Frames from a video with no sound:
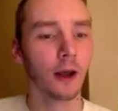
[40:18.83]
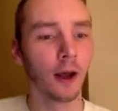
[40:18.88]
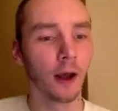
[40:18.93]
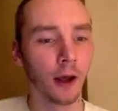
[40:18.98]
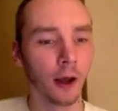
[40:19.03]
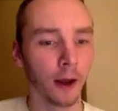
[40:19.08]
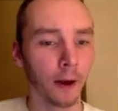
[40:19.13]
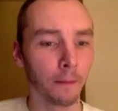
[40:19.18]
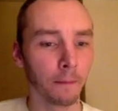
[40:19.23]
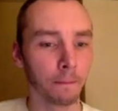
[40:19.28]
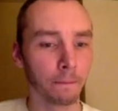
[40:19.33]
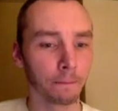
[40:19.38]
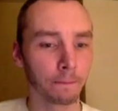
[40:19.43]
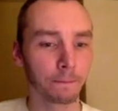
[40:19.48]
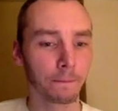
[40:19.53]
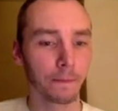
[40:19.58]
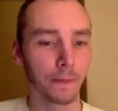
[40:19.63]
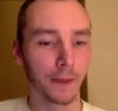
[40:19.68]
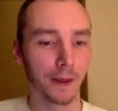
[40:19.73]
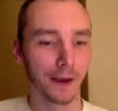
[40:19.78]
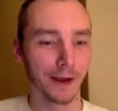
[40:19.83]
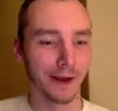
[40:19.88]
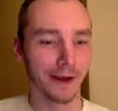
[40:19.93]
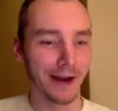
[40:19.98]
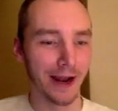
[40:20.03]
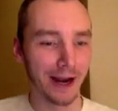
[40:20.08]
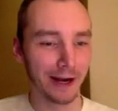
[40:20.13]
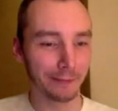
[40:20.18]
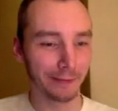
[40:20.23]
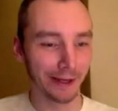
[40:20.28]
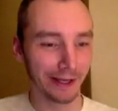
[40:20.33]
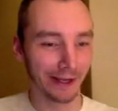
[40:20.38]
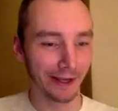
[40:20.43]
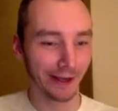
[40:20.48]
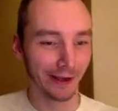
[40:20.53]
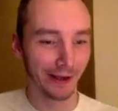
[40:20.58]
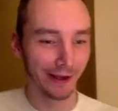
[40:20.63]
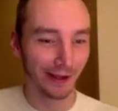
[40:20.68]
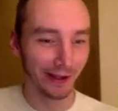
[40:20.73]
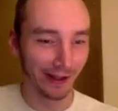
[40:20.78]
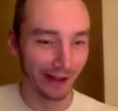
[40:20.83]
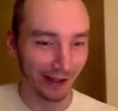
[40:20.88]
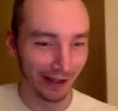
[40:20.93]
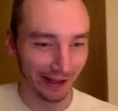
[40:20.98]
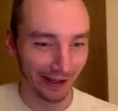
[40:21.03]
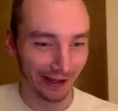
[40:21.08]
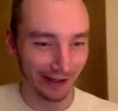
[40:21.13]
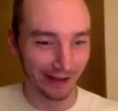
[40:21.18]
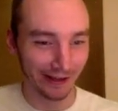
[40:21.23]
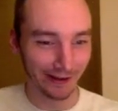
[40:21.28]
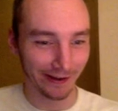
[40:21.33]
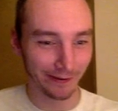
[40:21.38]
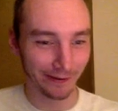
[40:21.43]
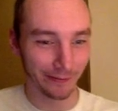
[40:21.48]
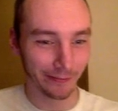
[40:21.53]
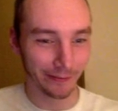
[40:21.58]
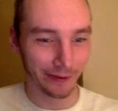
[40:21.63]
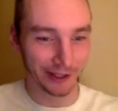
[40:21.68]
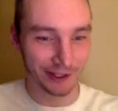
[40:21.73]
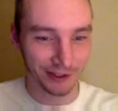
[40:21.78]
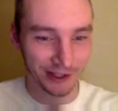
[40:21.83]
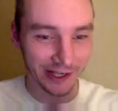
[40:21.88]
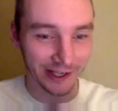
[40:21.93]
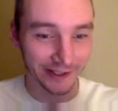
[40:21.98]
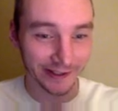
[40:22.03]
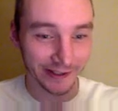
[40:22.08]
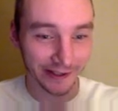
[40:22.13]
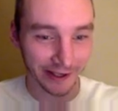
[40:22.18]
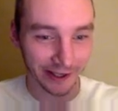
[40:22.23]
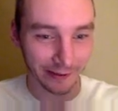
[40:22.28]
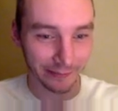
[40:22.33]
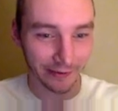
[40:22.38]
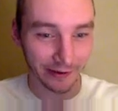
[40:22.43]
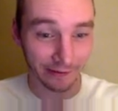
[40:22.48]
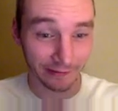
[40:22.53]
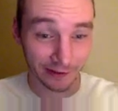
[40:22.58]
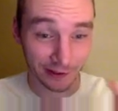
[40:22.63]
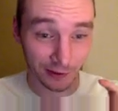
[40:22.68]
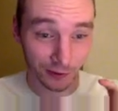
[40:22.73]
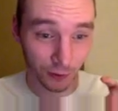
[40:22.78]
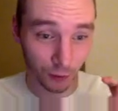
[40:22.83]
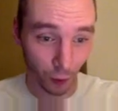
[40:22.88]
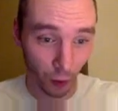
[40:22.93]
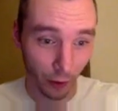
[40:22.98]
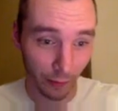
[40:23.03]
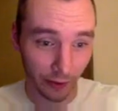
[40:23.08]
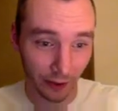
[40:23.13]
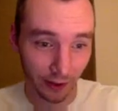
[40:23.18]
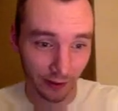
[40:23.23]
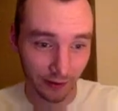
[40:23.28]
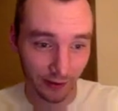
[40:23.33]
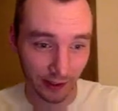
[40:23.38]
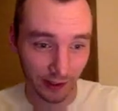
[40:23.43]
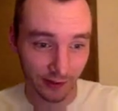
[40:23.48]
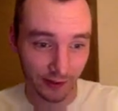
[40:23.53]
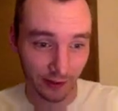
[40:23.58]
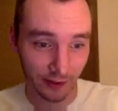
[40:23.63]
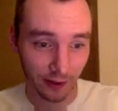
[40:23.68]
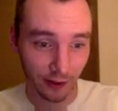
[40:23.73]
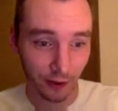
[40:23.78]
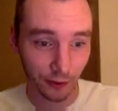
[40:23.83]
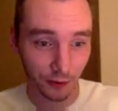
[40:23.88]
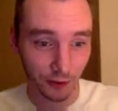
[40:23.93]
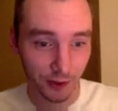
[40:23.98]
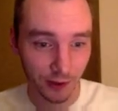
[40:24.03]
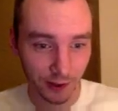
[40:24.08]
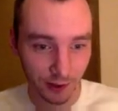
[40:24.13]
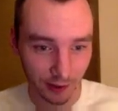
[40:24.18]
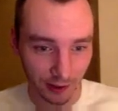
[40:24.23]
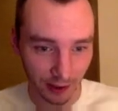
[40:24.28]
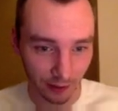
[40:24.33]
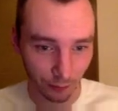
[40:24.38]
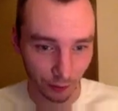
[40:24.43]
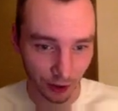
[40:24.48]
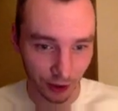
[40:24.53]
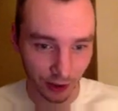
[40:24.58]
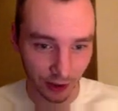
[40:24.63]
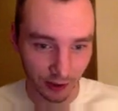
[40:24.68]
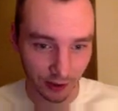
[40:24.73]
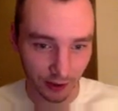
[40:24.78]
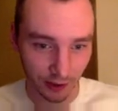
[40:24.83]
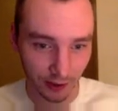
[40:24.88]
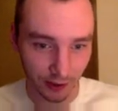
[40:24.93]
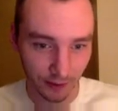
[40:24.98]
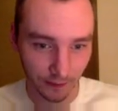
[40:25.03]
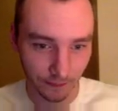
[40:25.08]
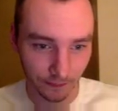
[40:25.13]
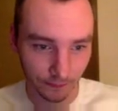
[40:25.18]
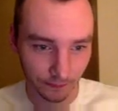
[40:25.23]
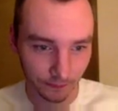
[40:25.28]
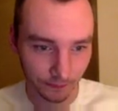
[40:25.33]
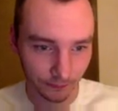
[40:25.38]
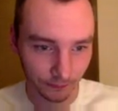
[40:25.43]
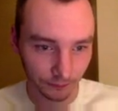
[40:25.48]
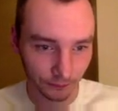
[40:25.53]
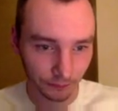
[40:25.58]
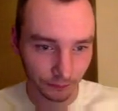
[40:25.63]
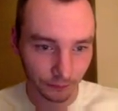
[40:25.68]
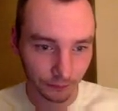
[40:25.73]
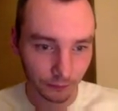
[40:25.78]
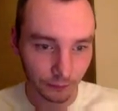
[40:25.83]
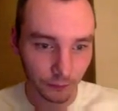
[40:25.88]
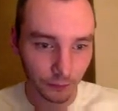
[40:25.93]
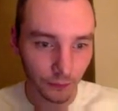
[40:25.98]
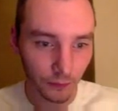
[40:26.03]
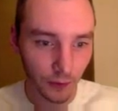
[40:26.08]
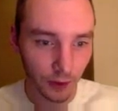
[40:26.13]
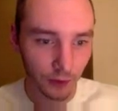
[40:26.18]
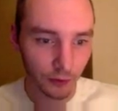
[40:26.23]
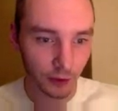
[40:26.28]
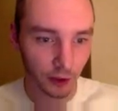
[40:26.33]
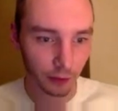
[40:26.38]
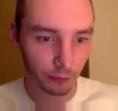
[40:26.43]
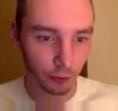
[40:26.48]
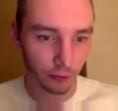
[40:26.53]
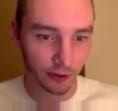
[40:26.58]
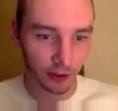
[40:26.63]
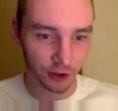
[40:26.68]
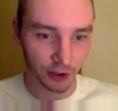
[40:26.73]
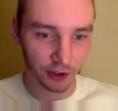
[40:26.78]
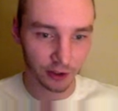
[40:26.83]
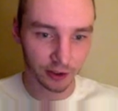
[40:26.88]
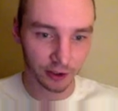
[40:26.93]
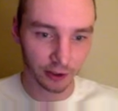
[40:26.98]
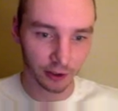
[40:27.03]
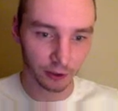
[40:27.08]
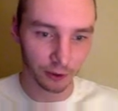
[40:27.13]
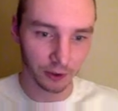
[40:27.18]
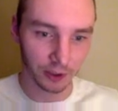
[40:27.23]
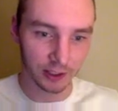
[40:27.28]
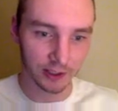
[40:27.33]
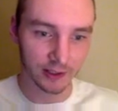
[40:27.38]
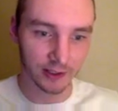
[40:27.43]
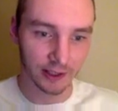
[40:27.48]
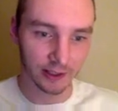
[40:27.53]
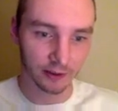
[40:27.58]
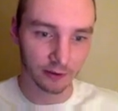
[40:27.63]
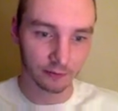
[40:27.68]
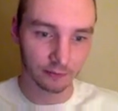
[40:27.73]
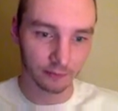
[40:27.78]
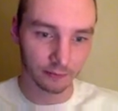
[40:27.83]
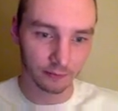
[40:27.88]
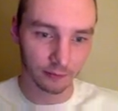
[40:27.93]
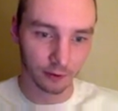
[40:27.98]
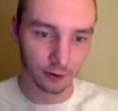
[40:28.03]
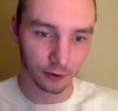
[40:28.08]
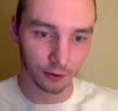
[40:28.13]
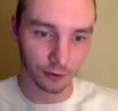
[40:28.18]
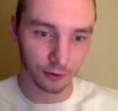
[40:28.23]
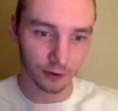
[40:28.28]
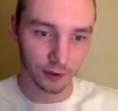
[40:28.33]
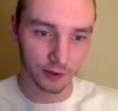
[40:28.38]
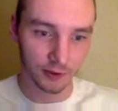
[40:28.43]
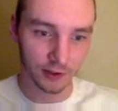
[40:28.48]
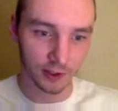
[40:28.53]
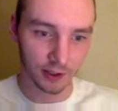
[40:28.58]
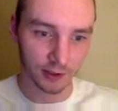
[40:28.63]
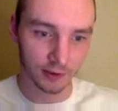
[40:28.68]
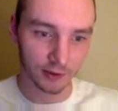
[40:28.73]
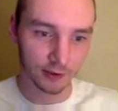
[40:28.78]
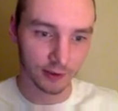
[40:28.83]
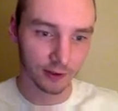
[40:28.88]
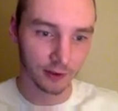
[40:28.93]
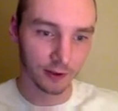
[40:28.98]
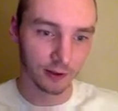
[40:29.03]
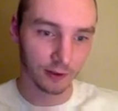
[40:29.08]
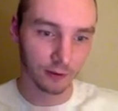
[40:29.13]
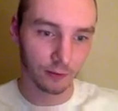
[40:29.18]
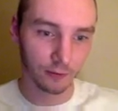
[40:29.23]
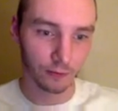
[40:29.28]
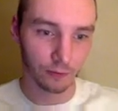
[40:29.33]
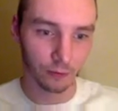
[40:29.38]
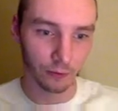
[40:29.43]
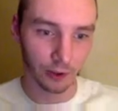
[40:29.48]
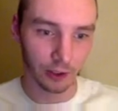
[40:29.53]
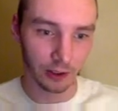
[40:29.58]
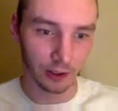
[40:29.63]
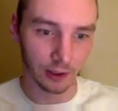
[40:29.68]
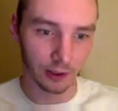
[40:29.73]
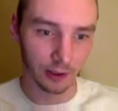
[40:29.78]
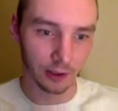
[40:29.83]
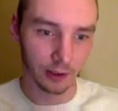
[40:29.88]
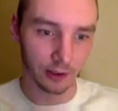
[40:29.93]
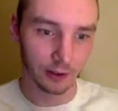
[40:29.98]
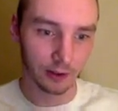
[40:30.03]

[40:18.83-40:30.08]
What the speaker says: an enemy, we're going to check its type. If it's a swarmer, then it's our host, and we shunt it. So we're going to move that shunting code into that code that says we,